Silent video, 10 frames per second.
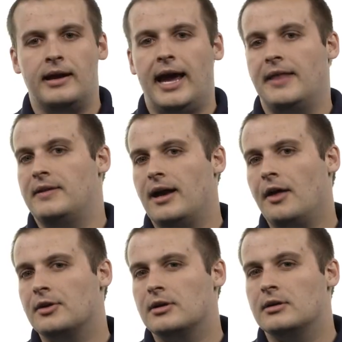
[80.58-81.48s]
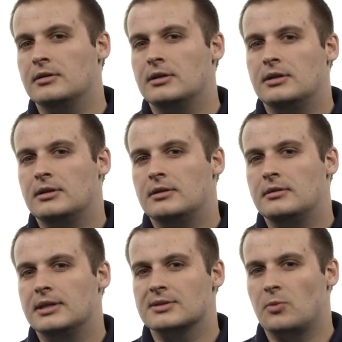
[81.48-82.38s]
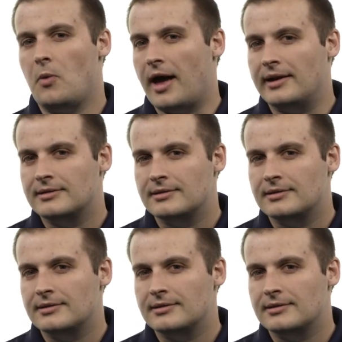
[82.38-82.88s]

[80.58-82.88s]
and the other is what?